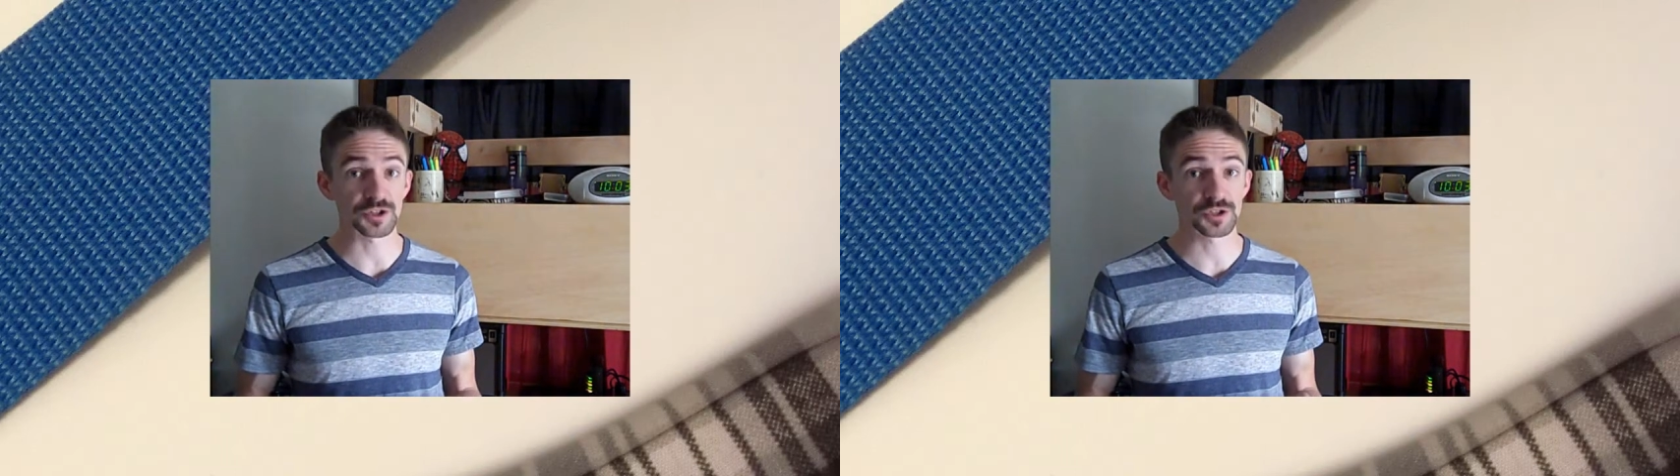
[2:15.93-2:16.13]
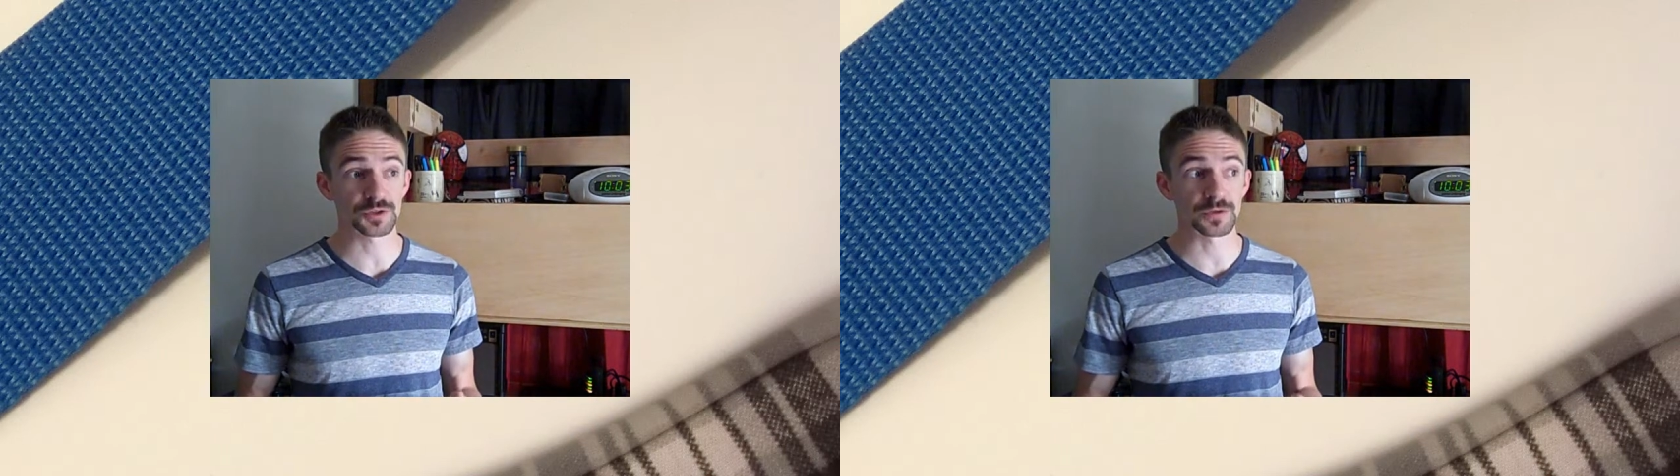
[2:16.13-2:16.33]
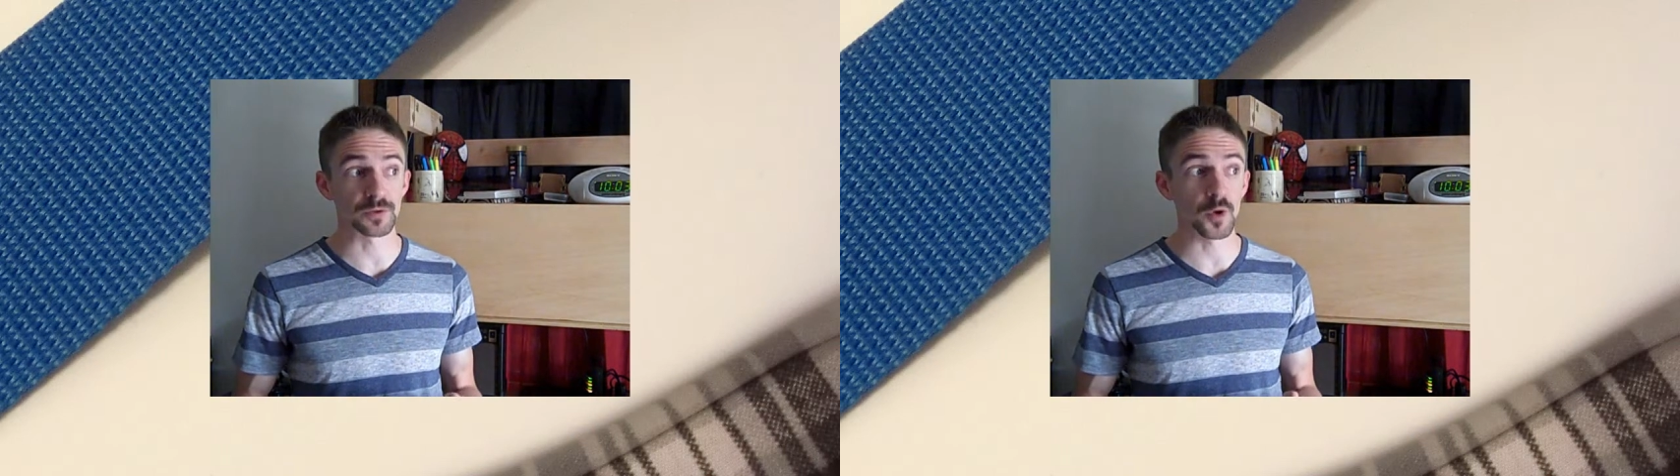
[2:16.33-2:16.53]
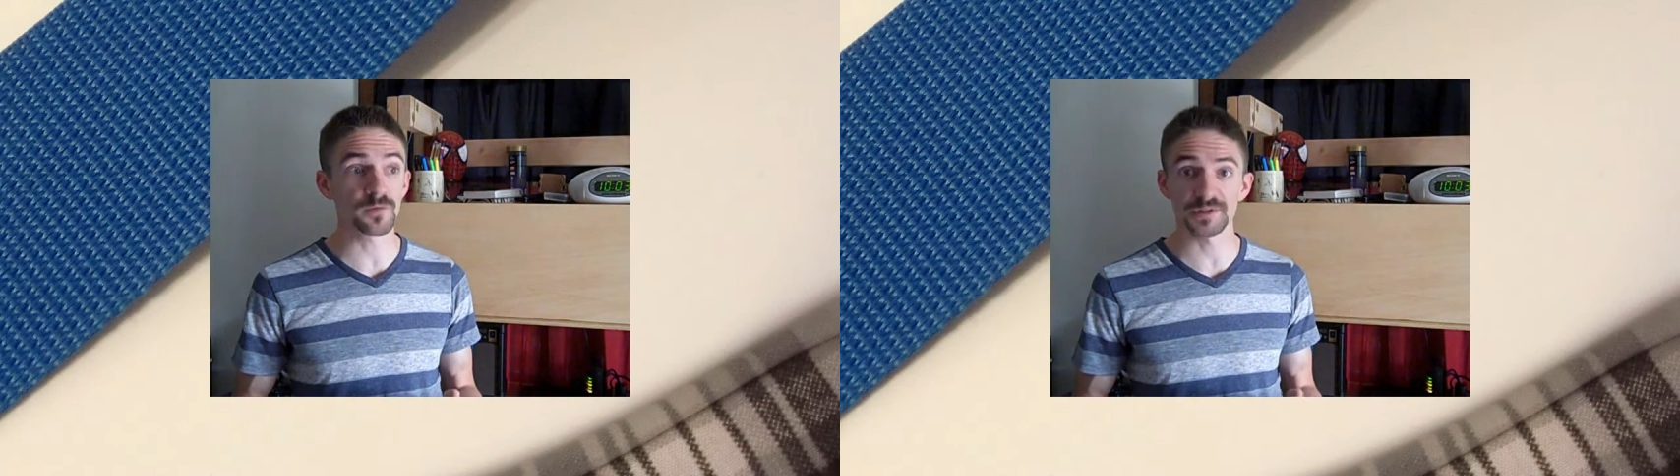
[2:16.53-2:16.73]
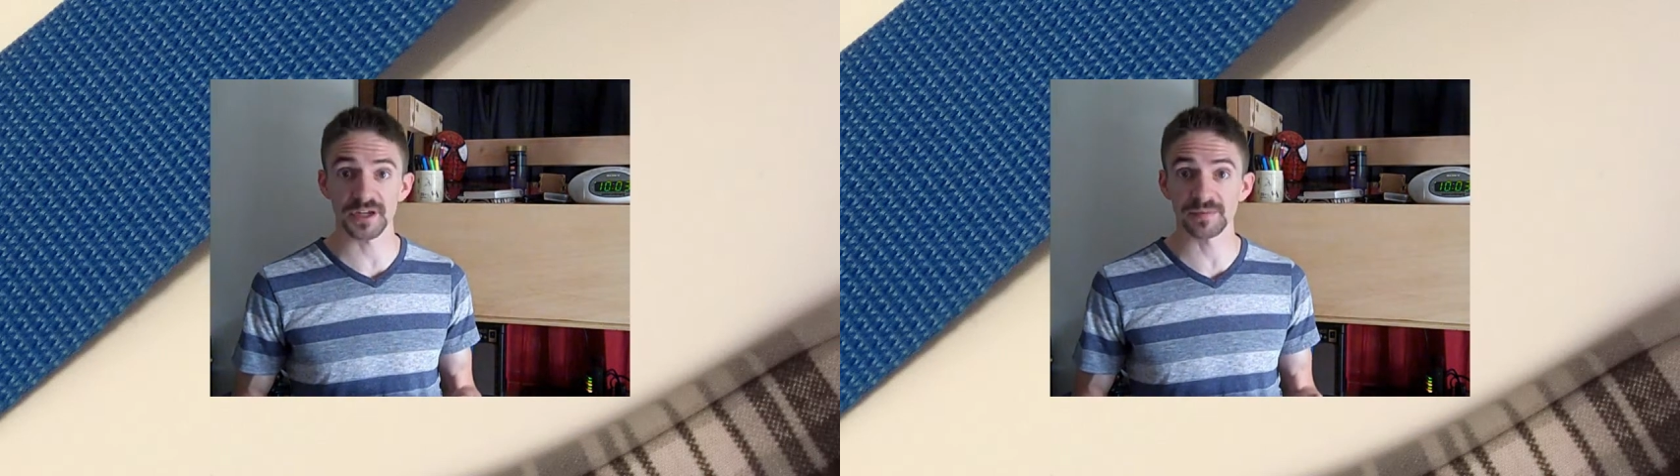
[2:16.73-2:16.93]
should
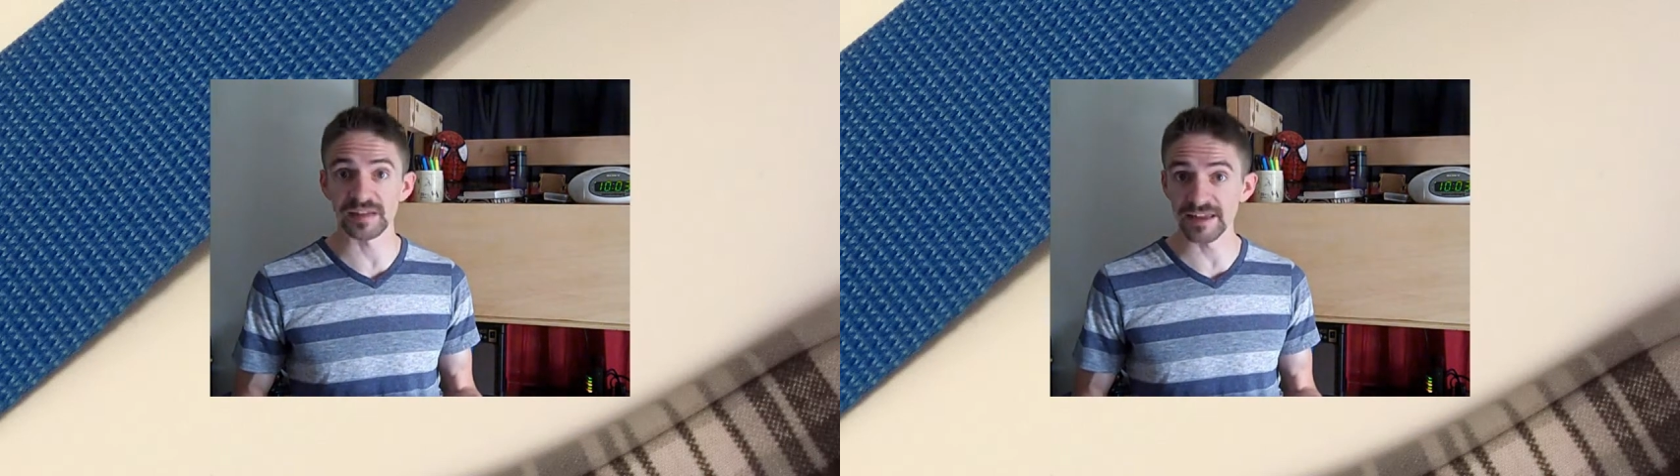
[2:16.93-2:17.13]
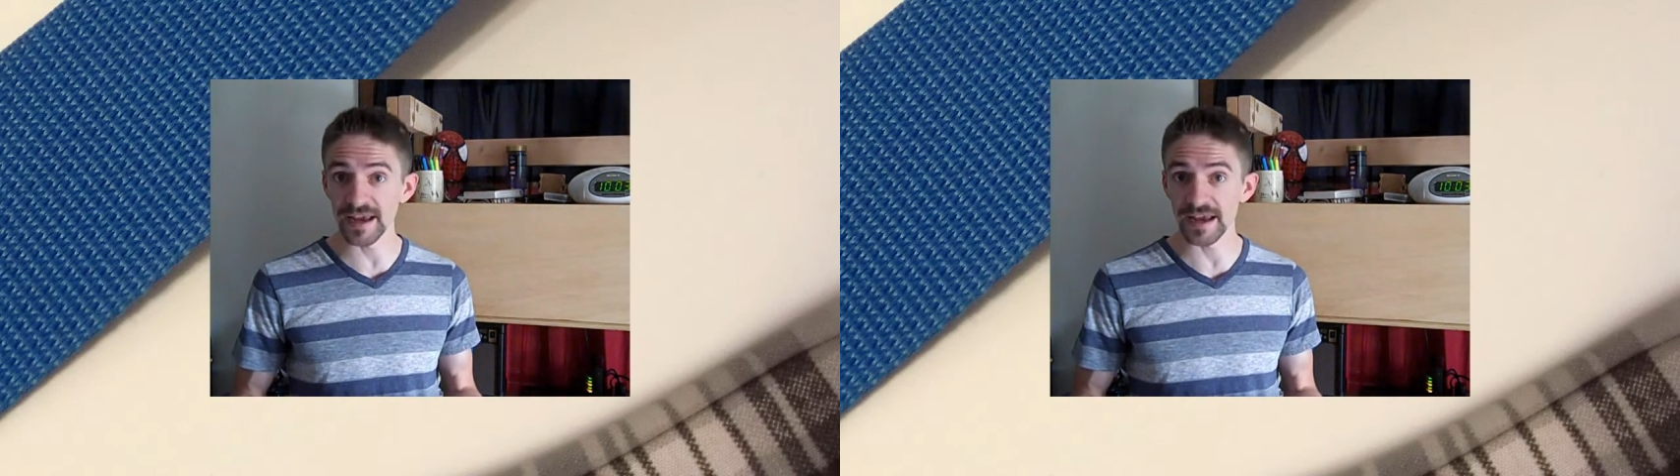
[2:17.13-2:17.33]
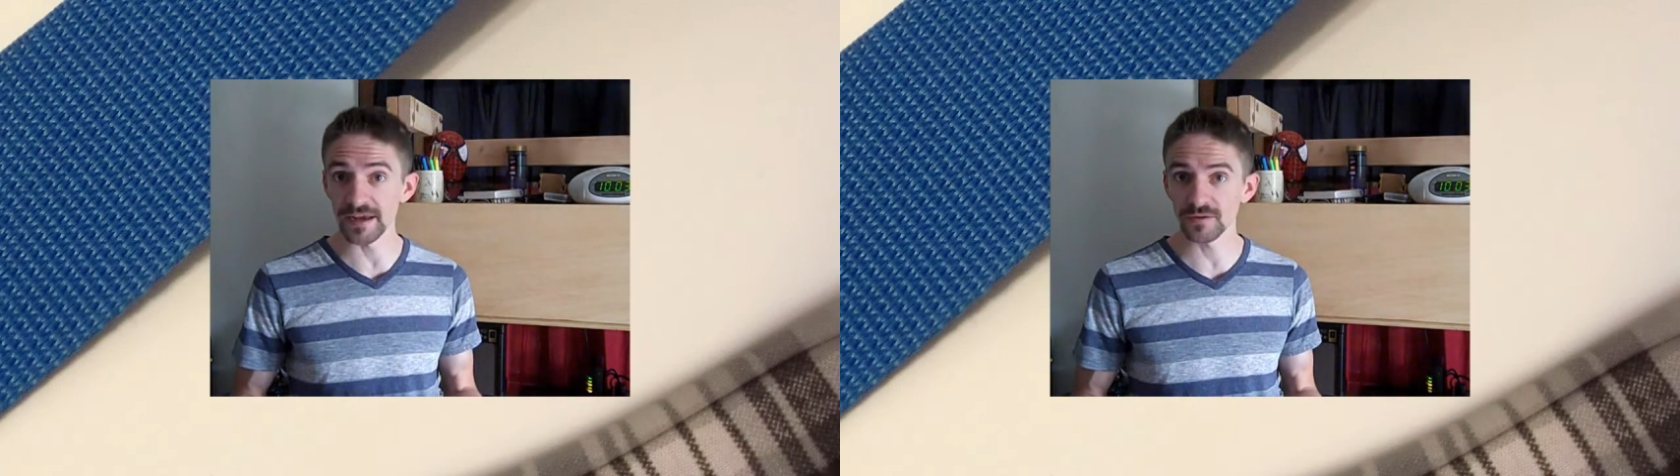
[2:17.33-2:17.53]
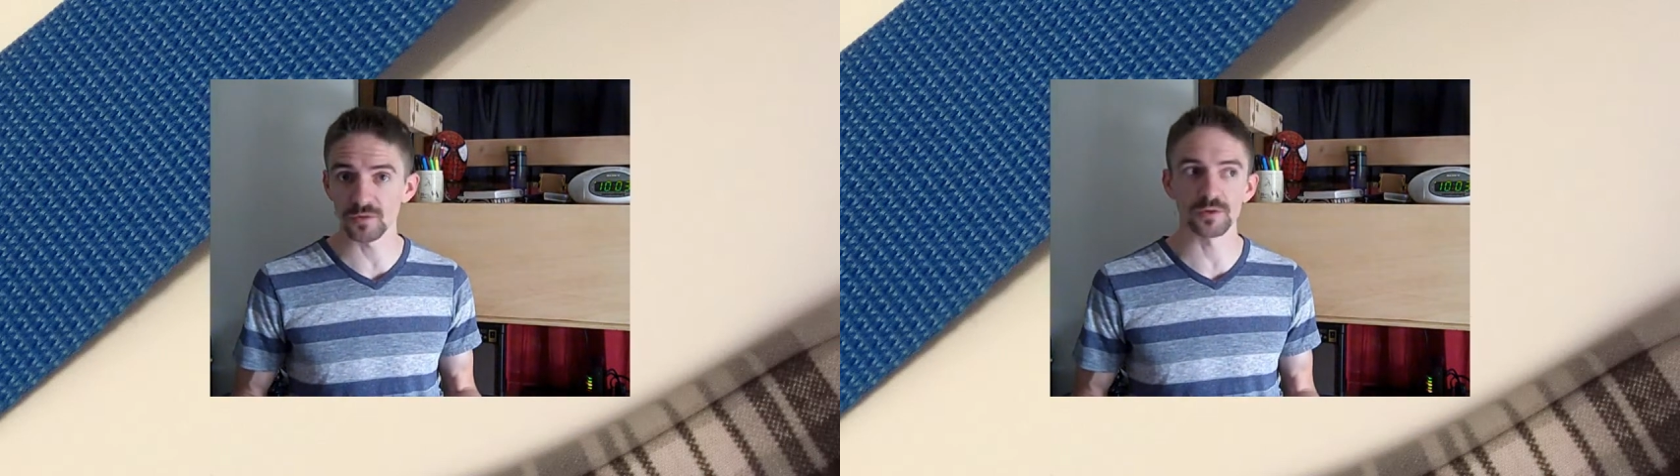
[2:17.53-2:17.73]
hopefully come today,